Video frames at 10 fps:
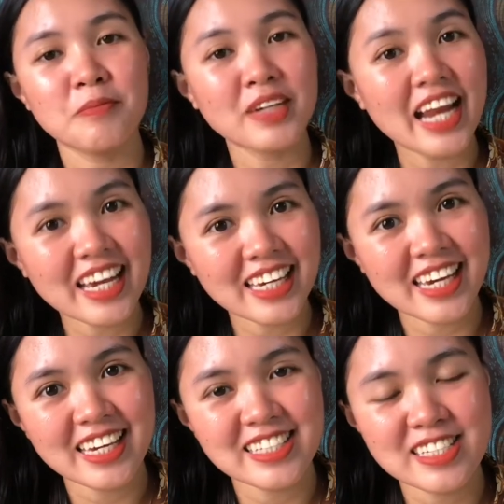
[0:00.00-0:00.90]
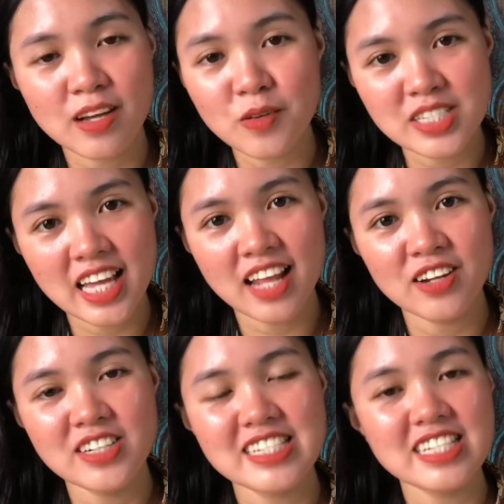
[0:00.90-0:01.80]
clients,
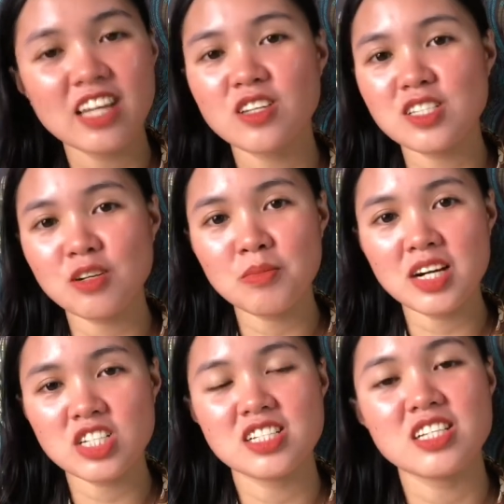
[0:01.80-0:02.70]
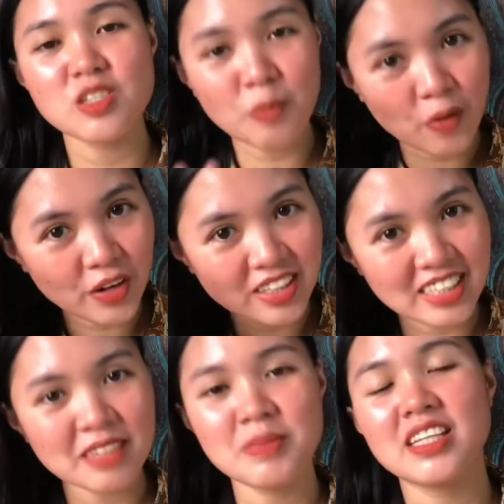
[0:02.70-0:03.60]
co-sellers. Thank you so much sa support
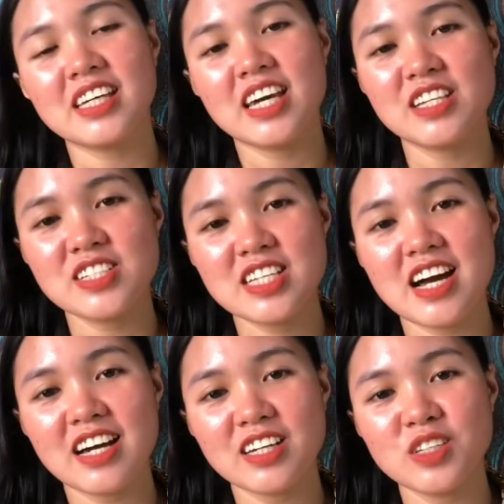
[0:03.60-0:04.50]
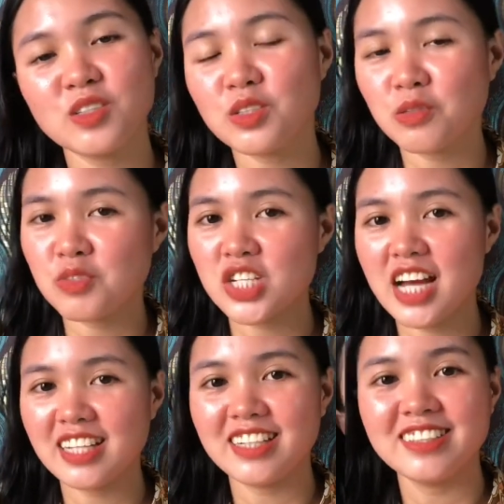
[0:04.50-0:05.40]
niya binigay niya sa aking YouTube channel.